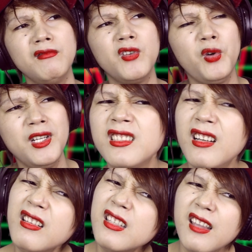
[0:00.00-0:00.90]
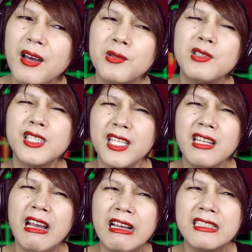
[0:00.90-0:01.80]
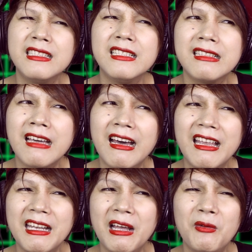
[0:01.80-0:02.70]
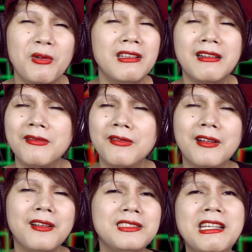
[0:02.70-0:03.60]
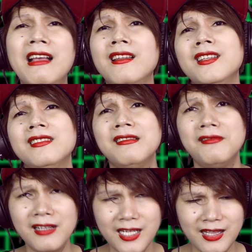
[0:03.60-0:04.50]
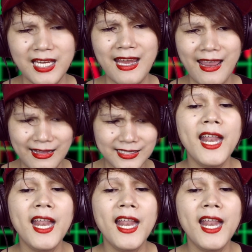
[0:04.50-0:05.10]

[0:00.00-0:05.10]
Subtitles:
And of course, Charlie ZHOU SHEN has this kind of wonderful talent, really. Yes.